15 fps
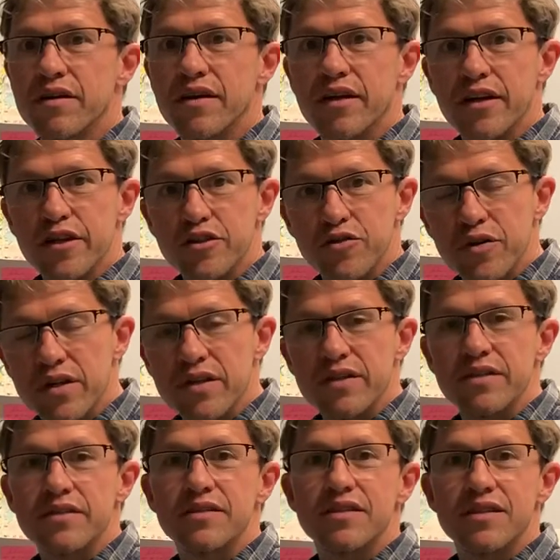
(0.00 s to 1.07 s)
and
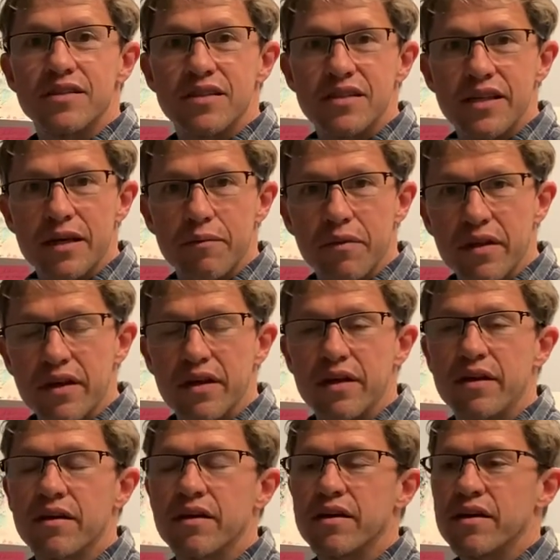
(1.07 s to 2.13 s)
adrenaline is the same
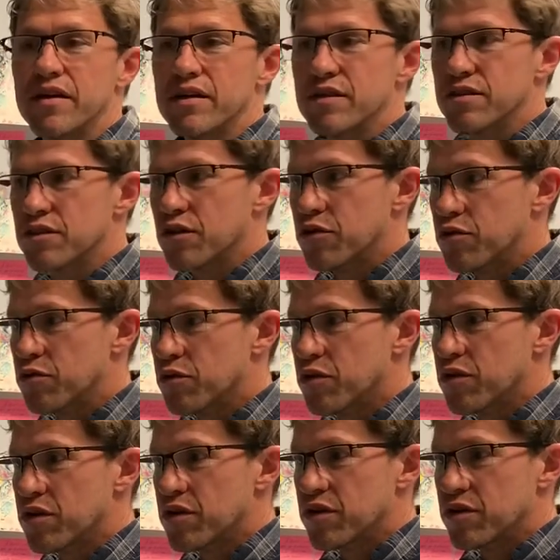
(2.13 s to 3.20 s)
thing. So
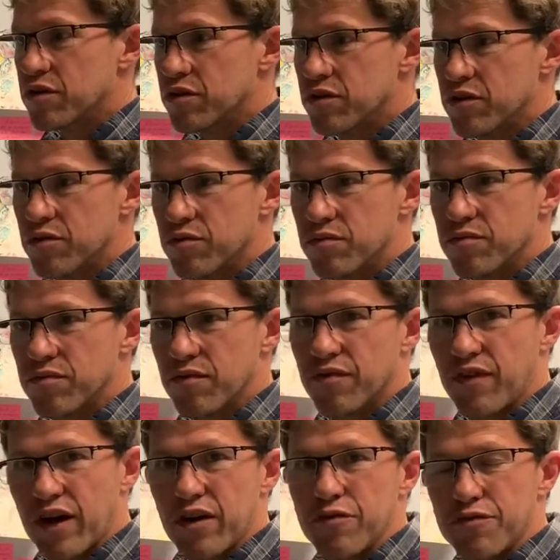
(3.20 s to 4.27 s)
your
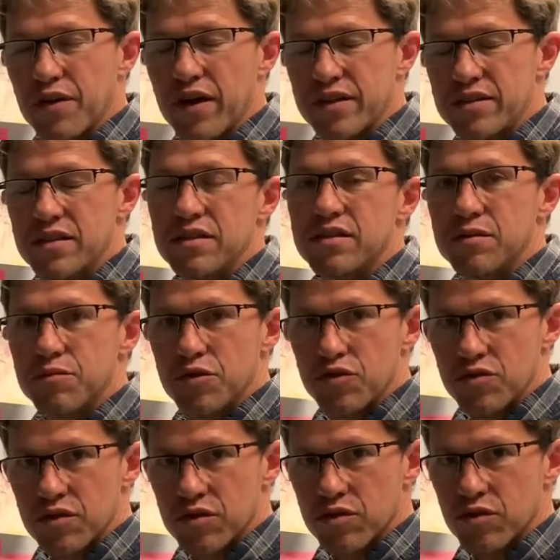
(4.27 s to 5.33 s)
fight or flight system uses